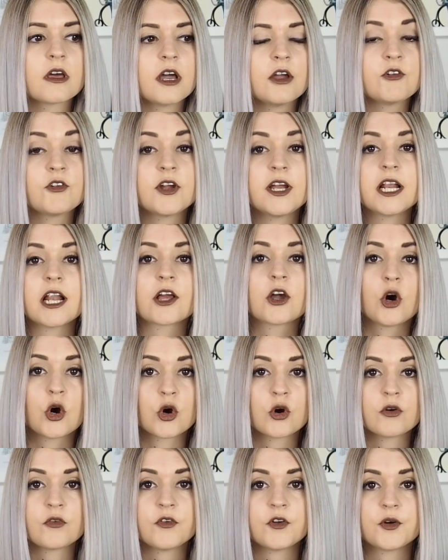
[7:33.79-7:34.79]
really like
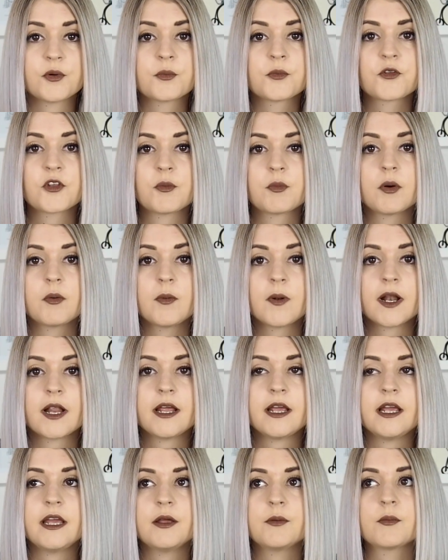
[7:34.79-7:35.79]
horror films. They're
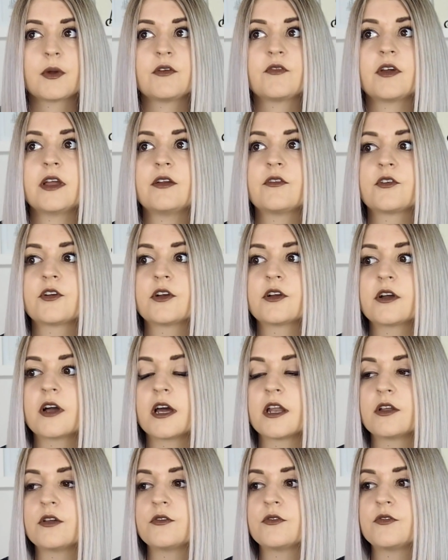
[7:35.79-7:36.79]
probably my favourite
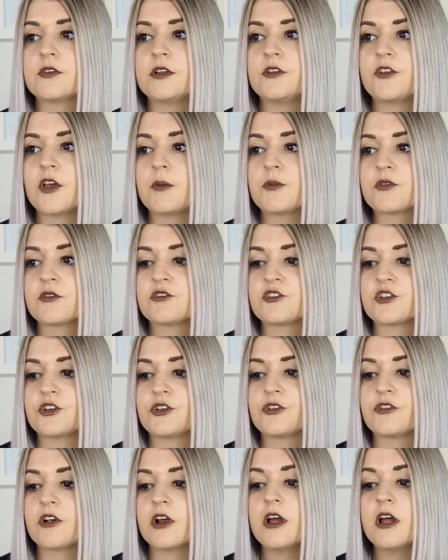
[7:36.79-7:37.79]
kind of in terms of
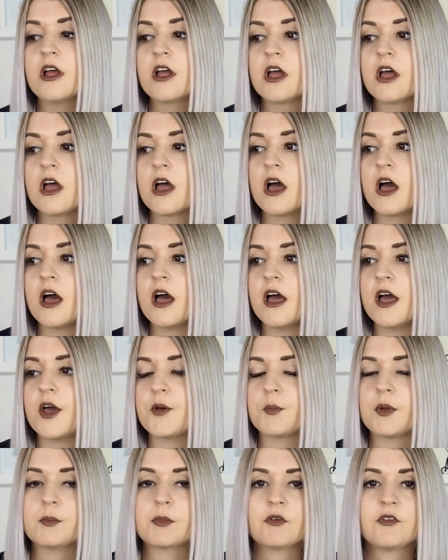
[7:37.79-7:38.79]
genre.
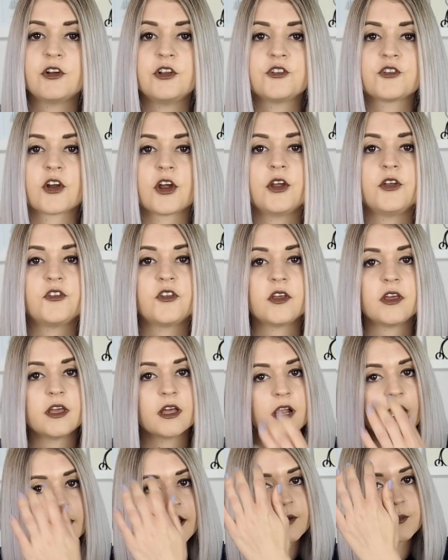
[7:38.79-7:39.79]
Me and my friend Rosie
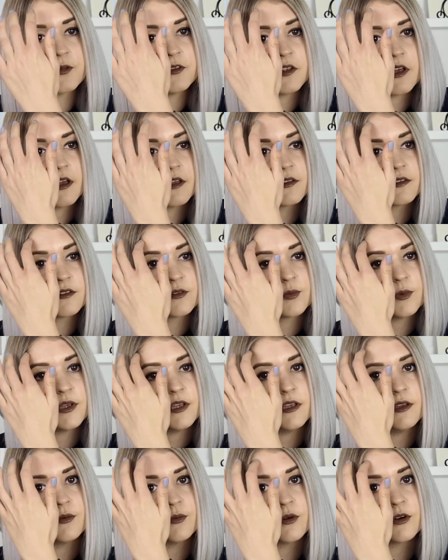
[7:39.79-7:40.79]
are like obsessed.
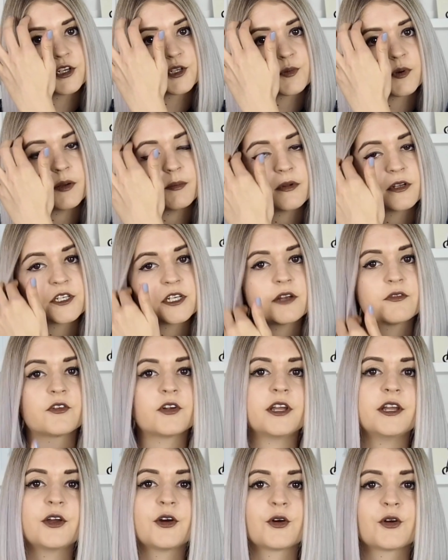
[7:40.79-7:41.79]
We watch pretty much
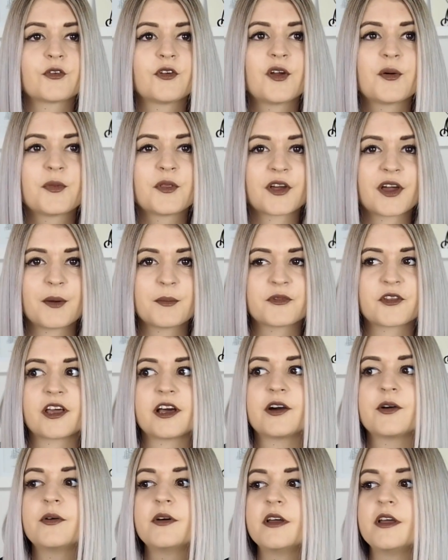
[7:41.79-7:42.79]
every horror film that comes
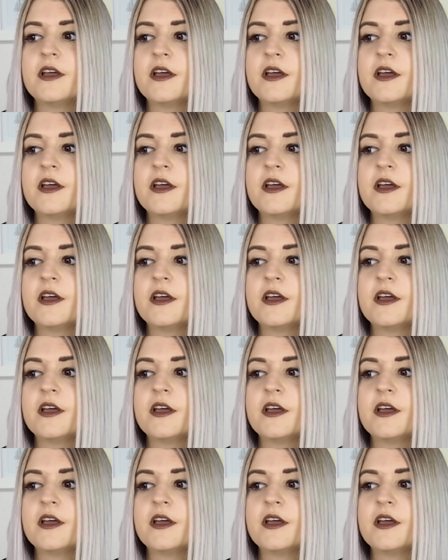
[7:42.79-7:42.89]
out.